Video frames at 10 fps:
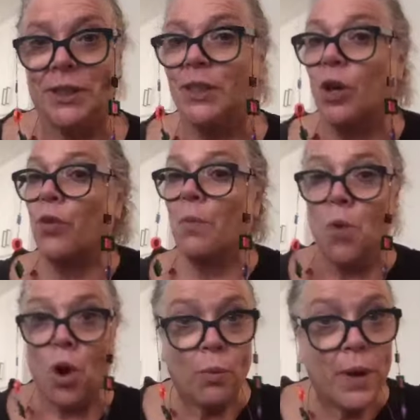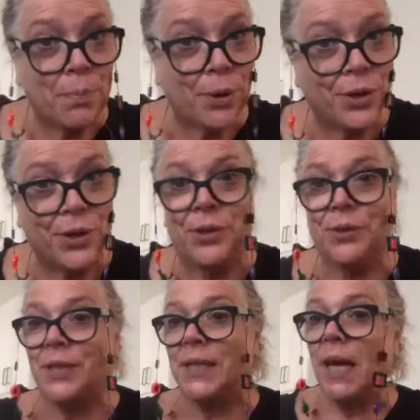So the more we
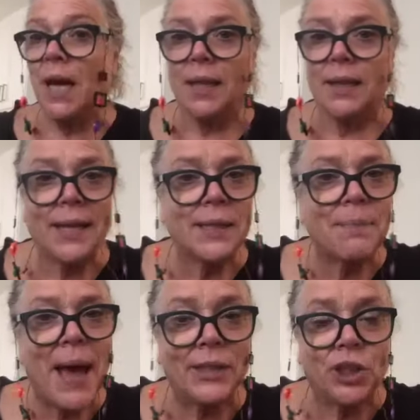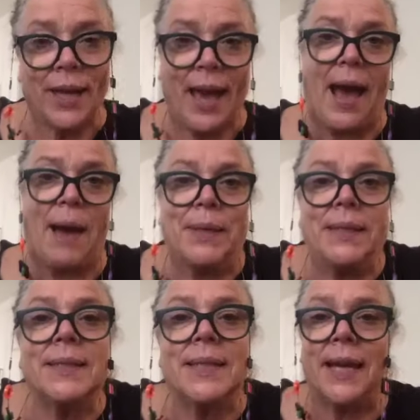produce, unless magic
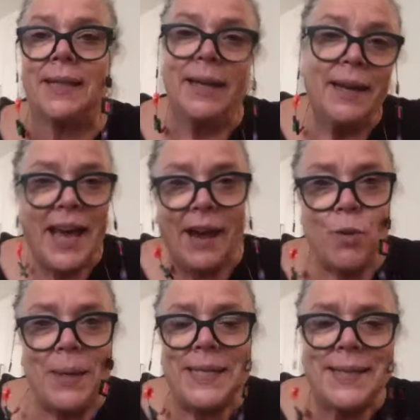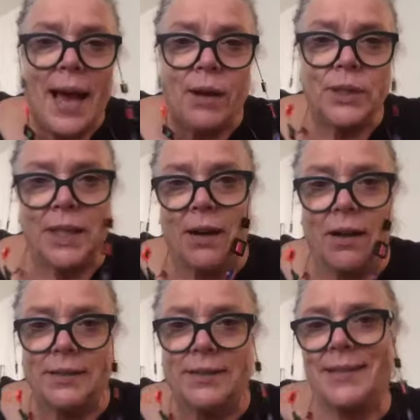happens and everybody's counting
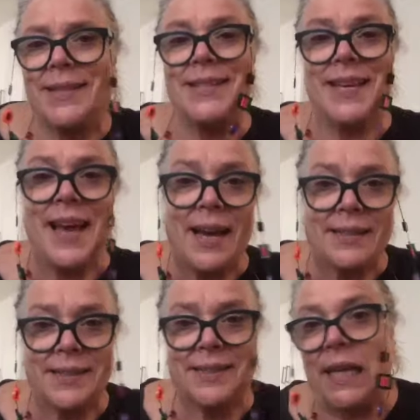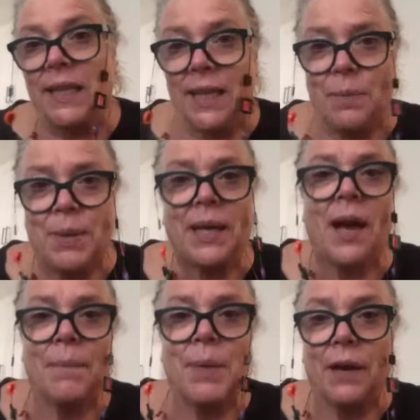on CCS suddenly
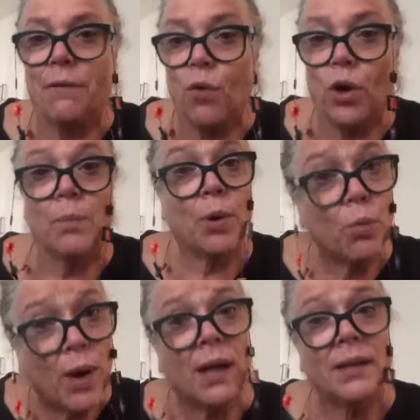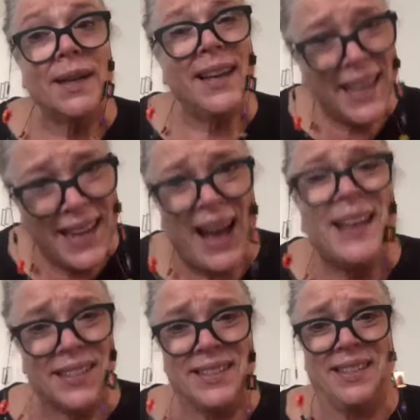becoming affordable, well, it
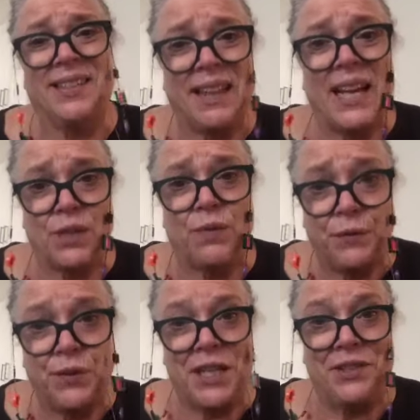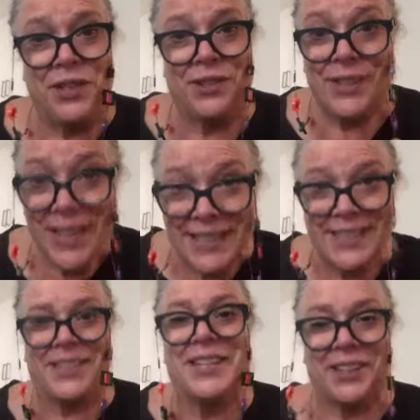hasn't in the last 15 years. It's
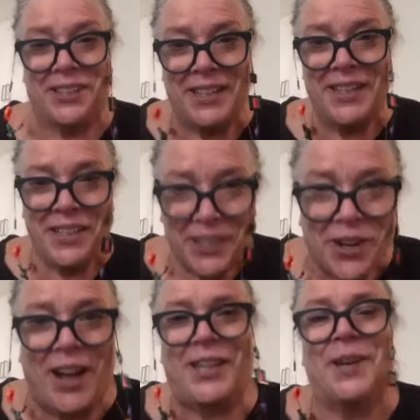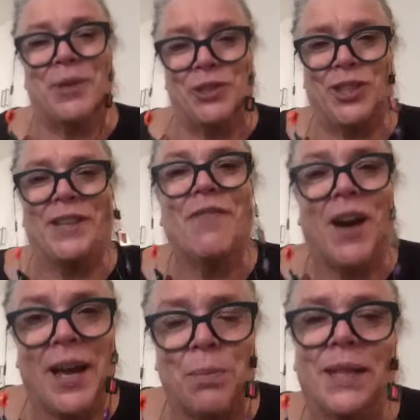still not commercially
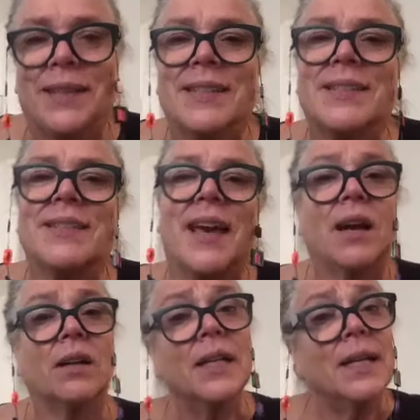viable at this scale.